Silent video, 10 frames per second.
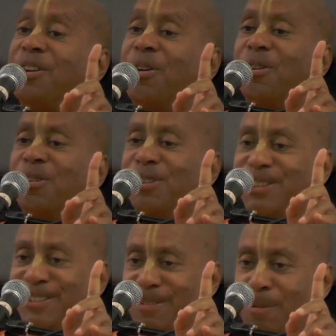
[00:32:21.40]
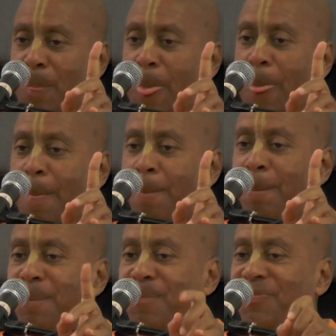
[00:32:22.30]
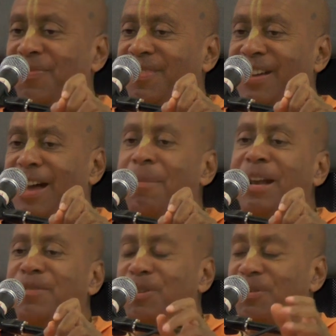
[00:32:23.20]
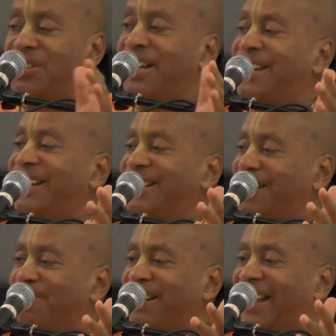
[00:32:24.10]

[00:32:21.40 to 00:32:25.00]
goal. How many of you have said something